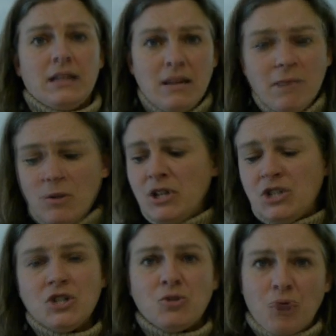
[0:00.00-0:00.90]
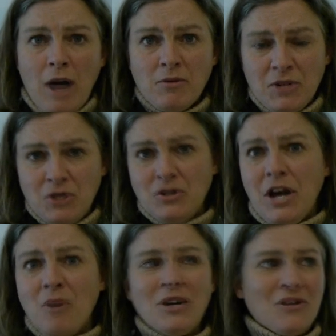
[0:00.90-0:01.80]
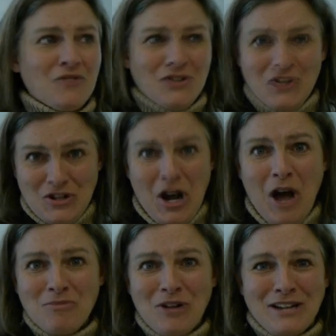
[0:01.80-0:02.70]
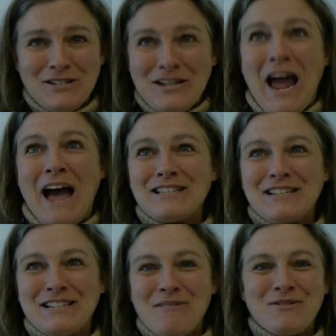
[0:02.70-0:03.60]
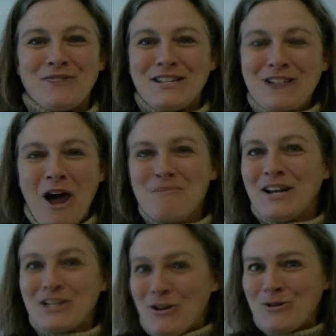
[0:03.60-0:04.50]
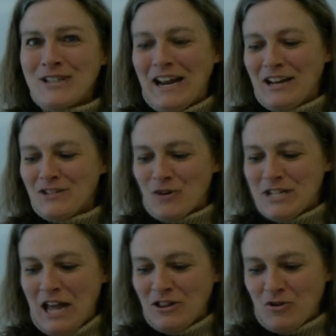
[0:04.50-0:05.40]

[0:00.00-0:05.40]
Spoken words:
Let me read you this problem and you tell me if this is complex task and demonstrates complex understandings for a 10th